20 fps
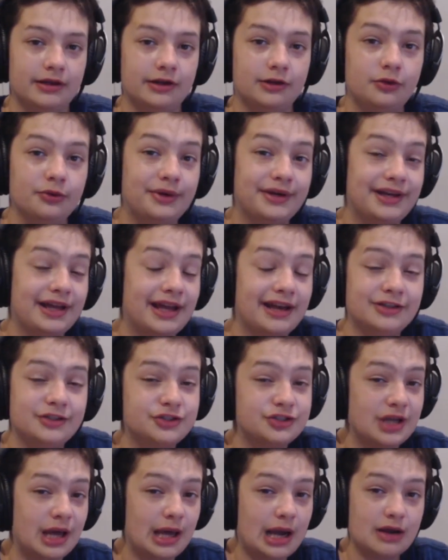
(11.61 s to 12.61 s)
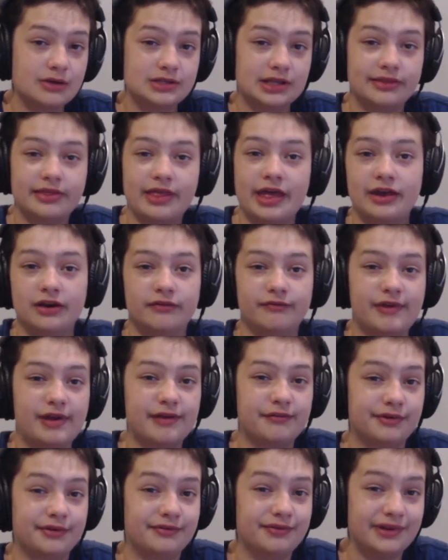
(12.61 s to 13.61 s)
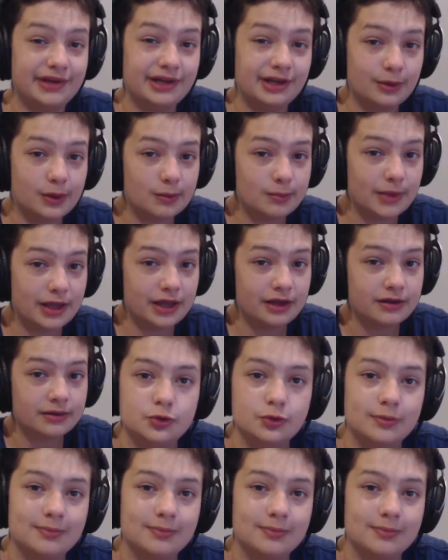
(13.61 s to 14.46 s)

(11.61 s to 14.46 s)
including getting shoutouts at the end of every video I make,